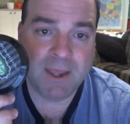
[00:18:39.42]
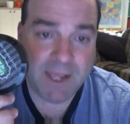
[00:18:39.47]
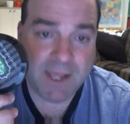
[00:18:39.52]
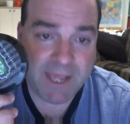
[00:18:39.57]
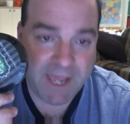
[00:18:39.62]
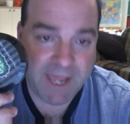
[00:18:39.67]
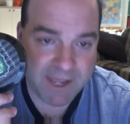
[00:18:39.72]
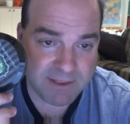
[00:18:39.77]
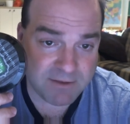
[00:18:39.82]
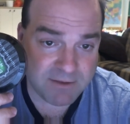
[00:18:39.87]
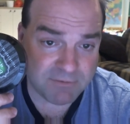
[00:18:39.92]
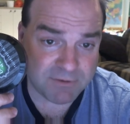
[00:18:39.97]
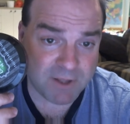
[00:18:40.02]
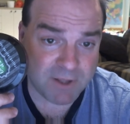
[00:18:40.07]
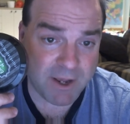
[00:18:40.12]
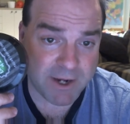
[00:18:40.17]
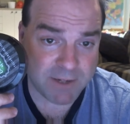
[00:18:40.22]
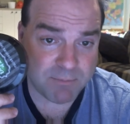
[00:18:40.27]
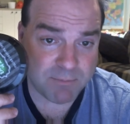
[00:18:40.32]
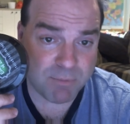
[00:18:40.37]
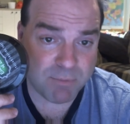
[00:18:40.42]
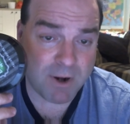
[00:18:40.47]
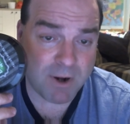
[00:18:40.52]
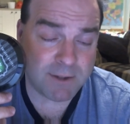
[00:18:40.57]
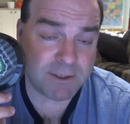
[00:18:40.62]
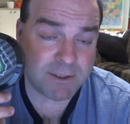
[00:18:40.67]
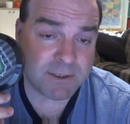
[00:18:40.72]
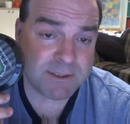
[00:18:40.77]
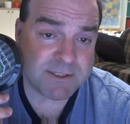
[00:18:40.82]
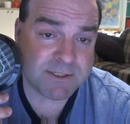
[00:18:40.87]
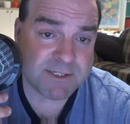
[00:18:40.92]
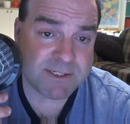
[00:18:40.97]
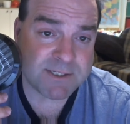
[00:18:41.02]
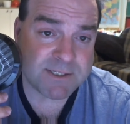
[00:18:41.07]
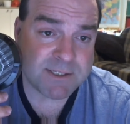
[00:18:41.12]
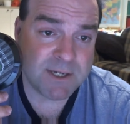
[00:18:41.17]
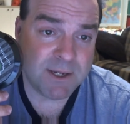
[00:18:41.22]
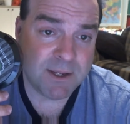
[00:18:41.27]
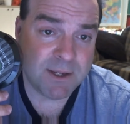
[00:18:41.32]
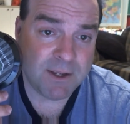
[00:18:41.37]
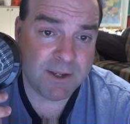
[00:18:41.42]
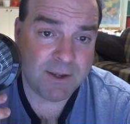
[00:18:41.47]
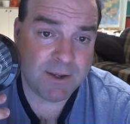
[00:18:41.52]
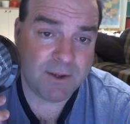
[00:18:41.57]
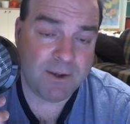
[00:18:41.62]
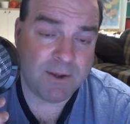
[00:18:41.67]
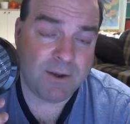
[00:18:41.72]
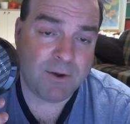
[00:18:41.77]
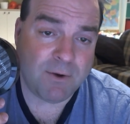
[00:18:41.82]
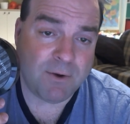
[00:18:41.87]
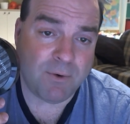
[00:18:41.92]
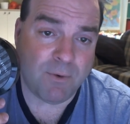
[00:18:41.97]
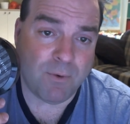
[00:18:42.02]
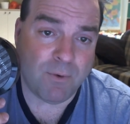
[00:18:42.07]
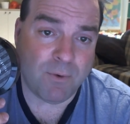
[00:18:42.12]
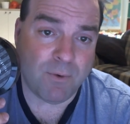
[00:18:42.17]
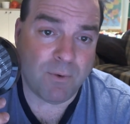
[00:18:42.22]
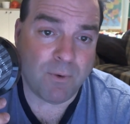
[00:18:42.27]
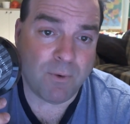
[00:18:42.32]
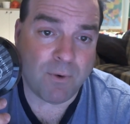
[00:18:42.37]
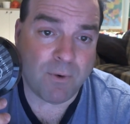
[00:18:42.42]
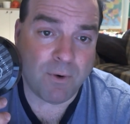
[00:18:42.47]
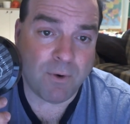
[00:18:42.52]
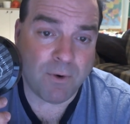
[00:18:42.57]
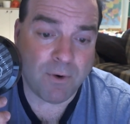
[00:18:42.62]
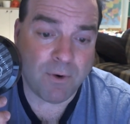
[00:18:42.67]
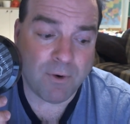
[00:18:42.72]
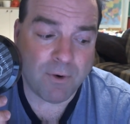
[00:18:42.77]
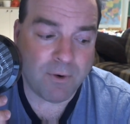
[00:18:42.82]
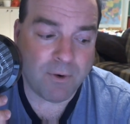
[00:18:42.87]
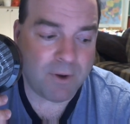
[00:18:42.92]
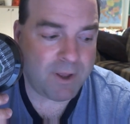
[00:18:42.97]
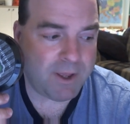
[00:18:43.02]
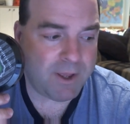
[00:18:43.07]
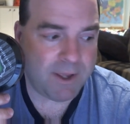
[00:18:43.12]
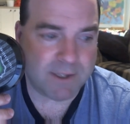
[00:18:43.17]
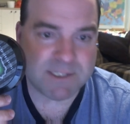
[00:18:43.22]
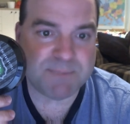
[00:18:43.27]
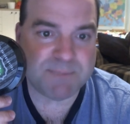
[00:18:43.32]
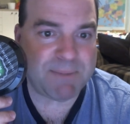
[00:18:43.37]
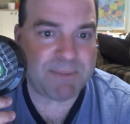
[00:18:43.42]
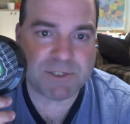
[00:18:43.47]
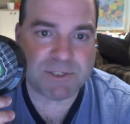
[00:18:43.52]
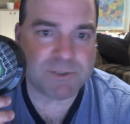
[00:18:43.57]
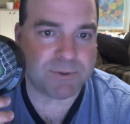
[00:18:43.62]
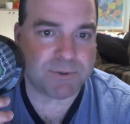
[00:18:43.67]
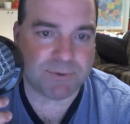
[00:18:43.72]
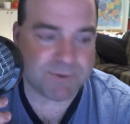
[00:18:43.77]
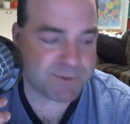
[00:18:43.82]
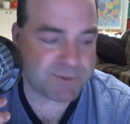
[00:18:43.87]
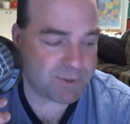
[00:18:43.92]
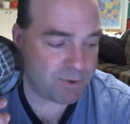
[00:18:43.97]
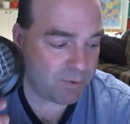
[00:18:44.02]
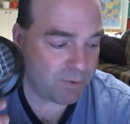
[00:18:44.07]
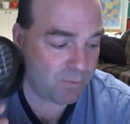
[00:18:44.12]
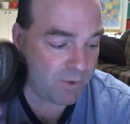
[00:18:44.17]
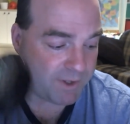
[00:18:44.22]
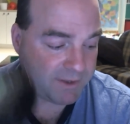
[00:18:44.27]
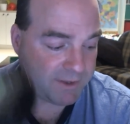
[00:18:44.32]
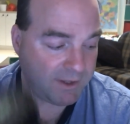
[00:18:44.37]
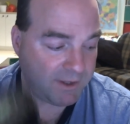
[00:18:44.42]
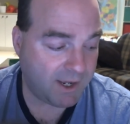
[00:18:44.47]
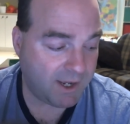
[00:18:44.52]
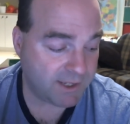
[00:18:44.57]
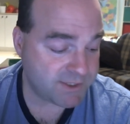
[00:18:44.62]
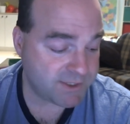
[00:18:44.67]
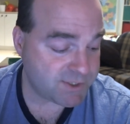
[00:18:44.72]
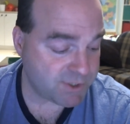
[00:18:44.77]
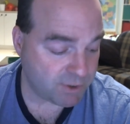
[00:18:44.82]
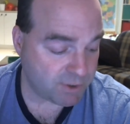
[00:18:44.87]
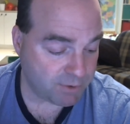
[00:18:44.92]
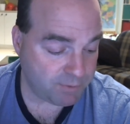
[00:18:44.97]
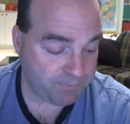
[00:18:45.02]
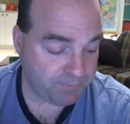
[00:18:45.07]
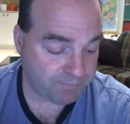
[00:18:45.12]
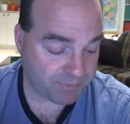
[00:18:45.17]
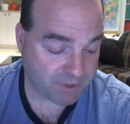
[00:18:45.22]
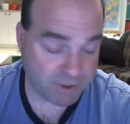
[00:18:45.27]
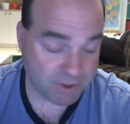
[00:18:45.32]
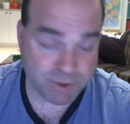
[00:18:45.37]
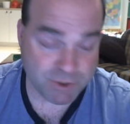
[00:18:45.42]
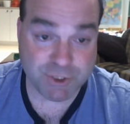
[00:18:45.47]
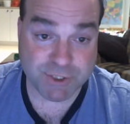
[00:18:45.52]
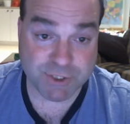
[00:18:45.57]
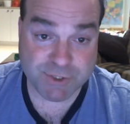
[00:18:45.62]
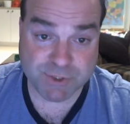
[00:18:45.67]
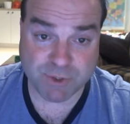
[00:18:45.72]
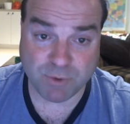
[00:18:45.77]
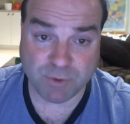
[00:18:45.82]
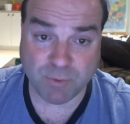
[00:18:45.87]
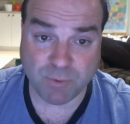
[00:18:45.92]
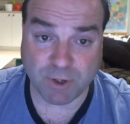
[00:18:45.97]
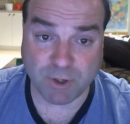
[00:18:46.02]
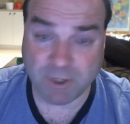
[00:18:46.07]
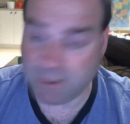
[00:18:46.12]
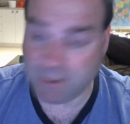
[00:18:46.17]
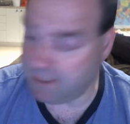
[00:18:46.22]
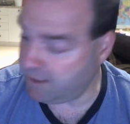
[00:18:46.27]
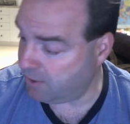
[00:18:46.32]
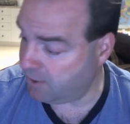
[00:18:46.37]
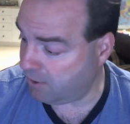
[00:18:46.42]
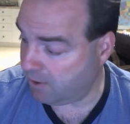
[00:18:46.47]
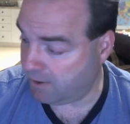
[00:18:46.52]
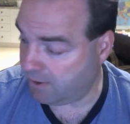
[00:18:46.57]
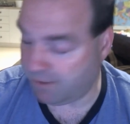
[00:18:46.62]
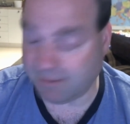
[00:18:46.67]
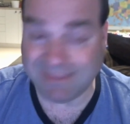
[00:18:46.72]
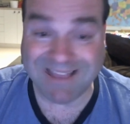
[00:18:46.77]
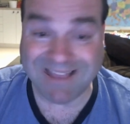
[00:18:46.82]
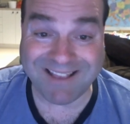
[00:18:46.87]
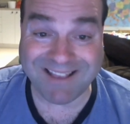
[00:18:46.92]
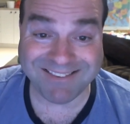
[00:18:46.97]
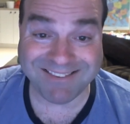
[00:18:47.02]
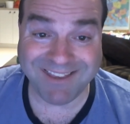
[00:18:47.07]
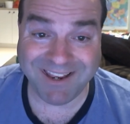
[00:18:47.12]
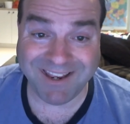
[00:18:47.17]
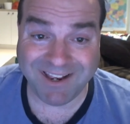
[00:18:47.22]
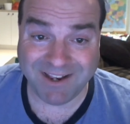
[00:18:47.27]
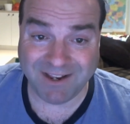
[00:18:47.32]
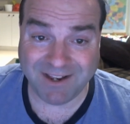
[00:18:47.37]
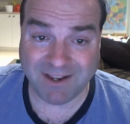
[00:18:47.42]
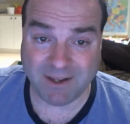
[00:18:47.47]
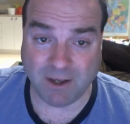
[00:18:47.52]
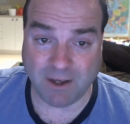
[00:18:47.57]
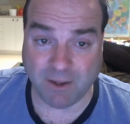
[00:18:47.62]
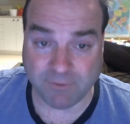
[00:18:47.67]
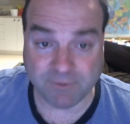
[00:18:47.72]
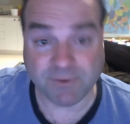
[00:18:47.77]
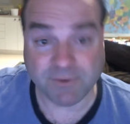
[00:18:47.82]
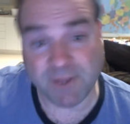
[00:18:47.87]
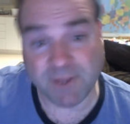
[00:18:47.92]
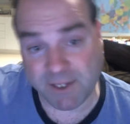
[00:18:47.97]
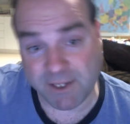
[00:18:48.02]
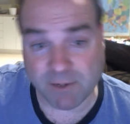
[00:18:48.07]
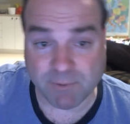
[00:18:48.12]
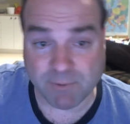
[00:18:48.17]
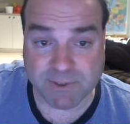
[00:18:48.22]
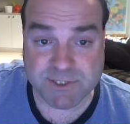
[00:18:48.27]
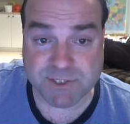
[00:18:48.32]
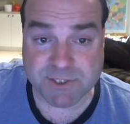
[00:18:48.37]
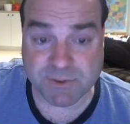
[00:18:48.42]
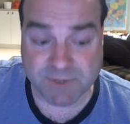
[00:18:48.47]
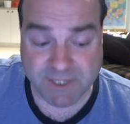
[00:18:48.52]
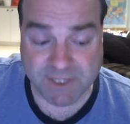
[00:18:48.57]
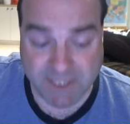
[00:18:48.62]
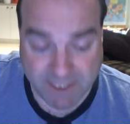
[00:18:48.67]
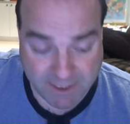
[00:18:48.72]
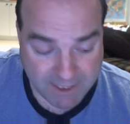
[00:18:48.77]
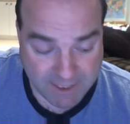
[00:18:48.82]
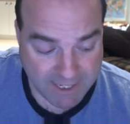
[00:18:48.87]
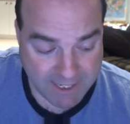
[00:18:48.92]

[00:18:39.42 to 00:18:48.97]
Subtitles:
end of line products or specials or whatnot. So just so we're clear, nothing other than the original kit